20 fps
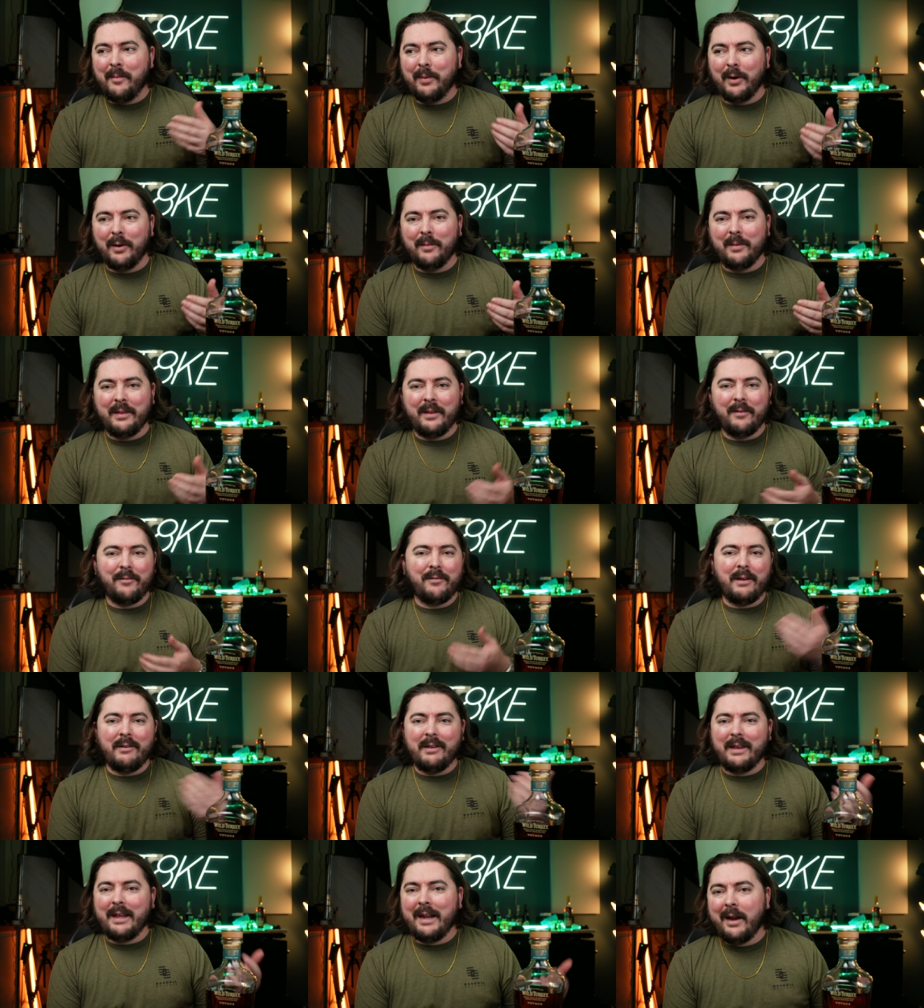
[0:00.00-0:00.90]
bourbon that
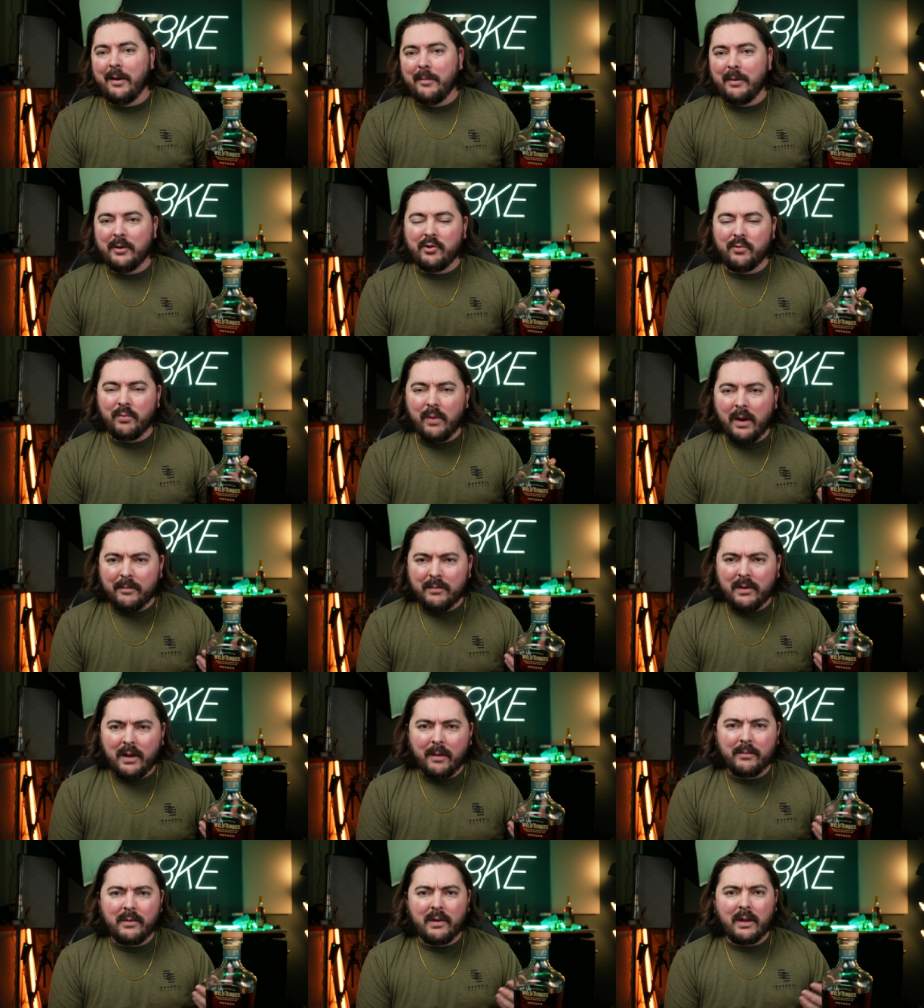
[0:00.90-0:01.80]
felt like it had a bunch of rum
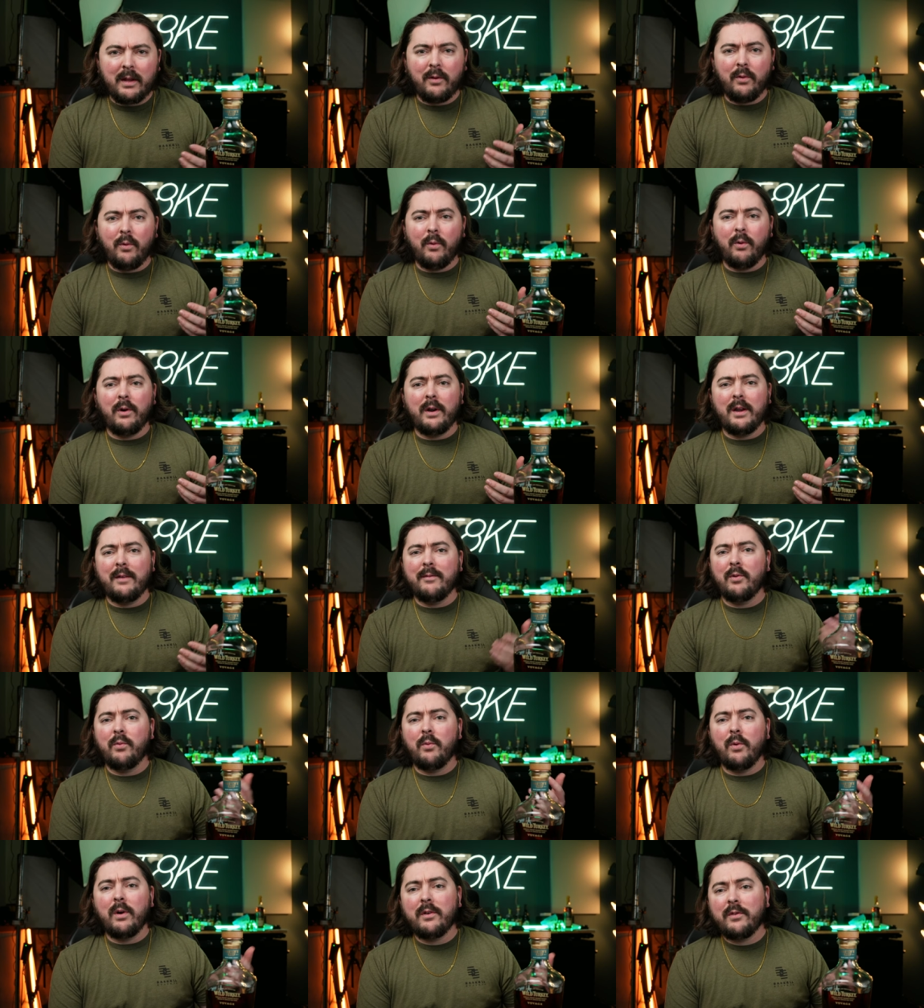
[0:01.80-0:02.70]
dumped in, or
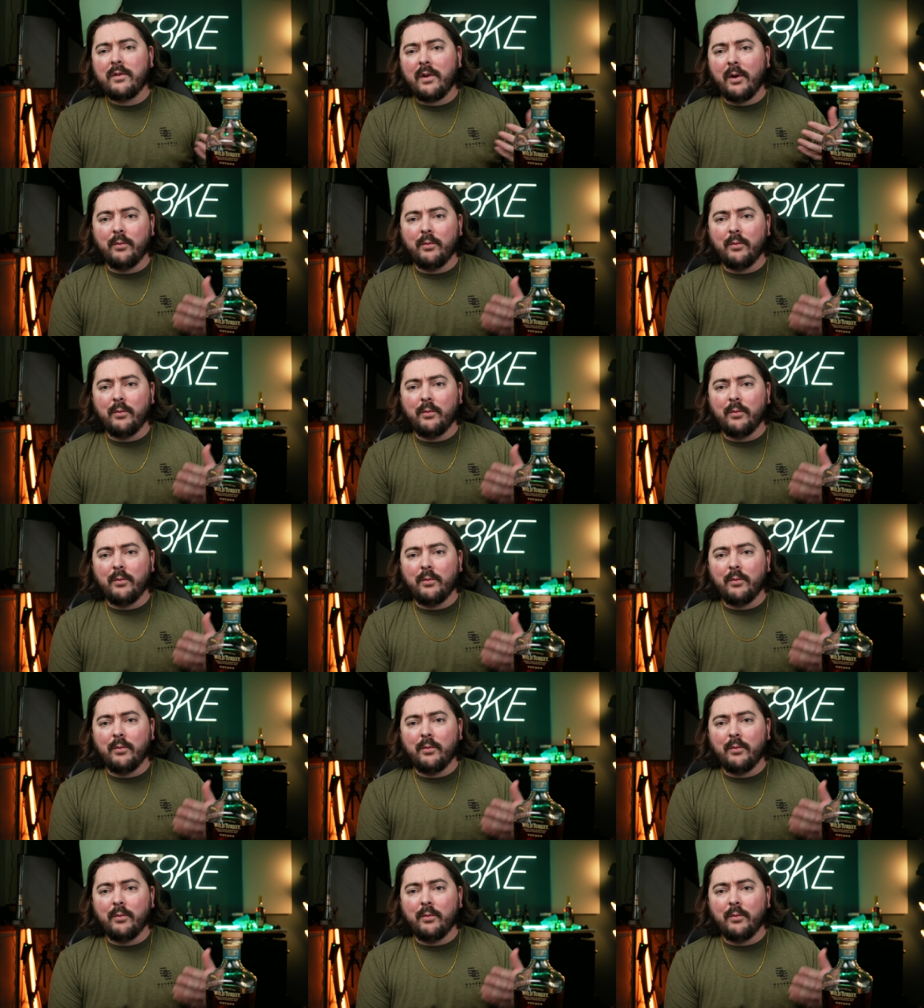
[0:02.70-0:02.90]
even worse,